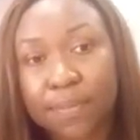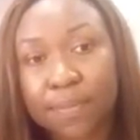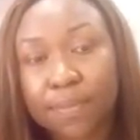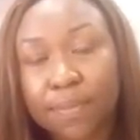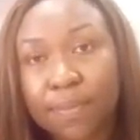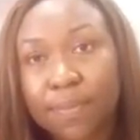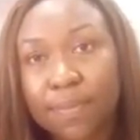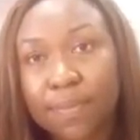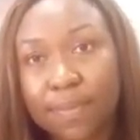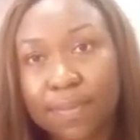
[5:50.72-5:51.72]

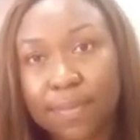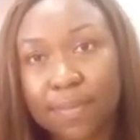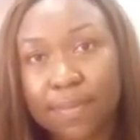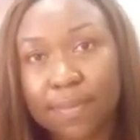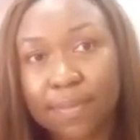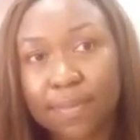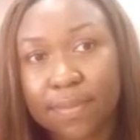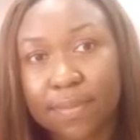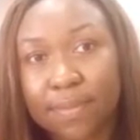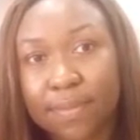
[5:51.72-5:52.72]

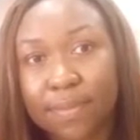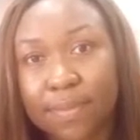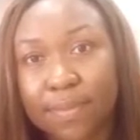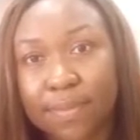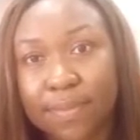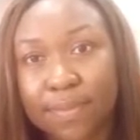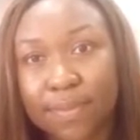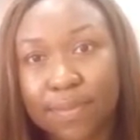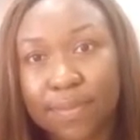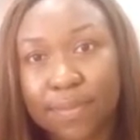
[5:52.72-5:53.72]

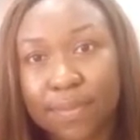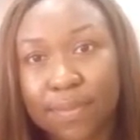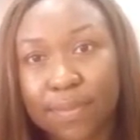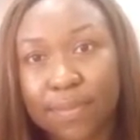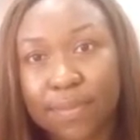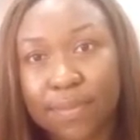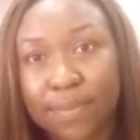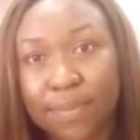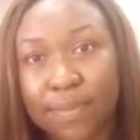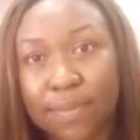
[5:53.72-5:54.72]

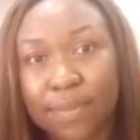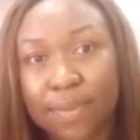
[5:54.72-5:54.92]
The person shown says nothing.